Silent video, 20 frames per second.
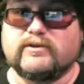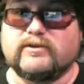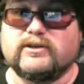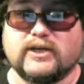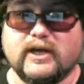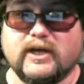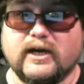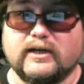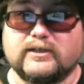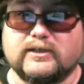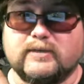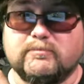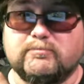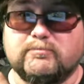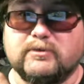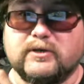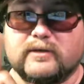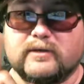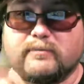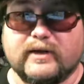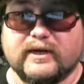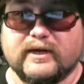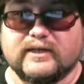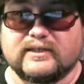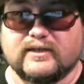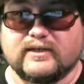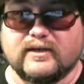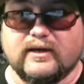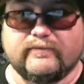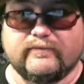judge a book by its
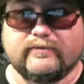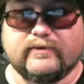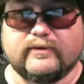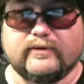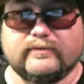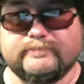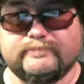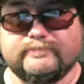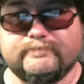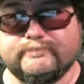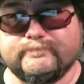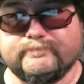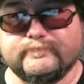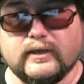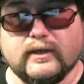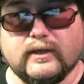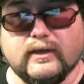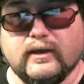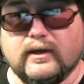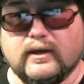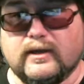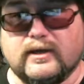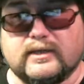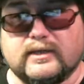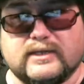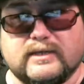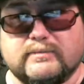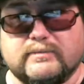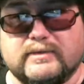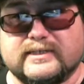cover because
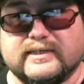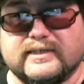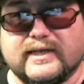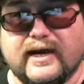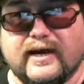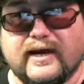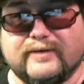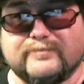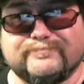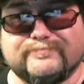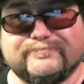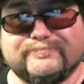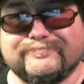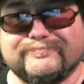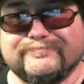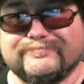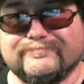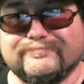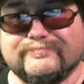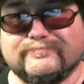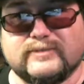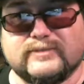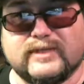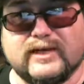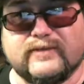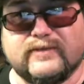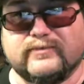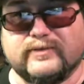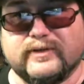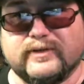he missed out.
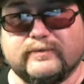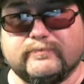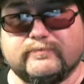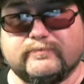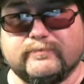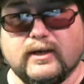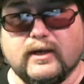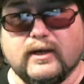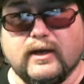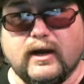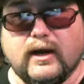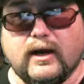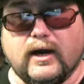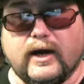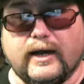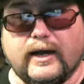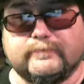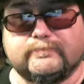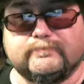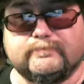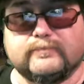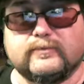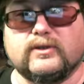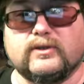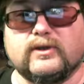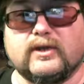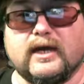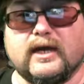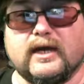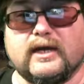Definitely. All right.
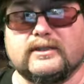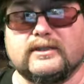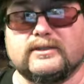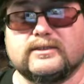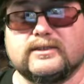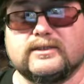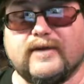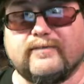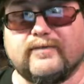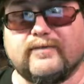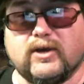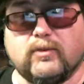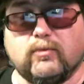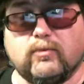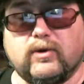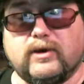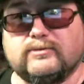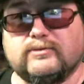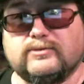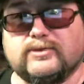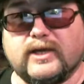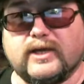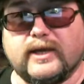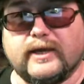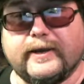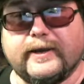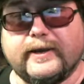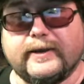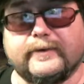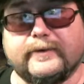You guys have a good one. Take
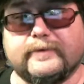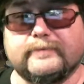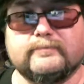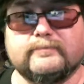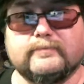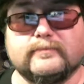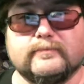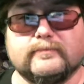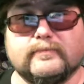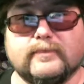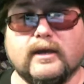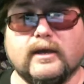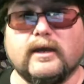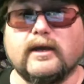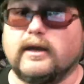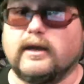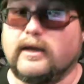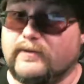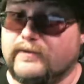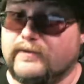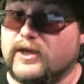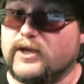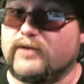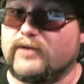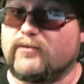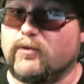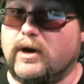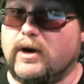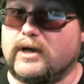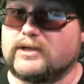care. And thank you
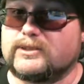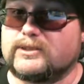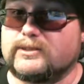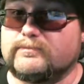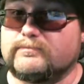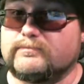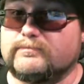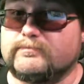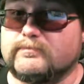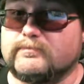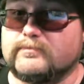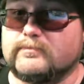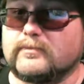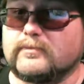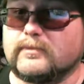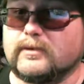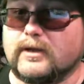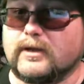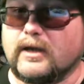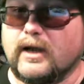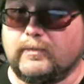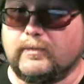for watching. God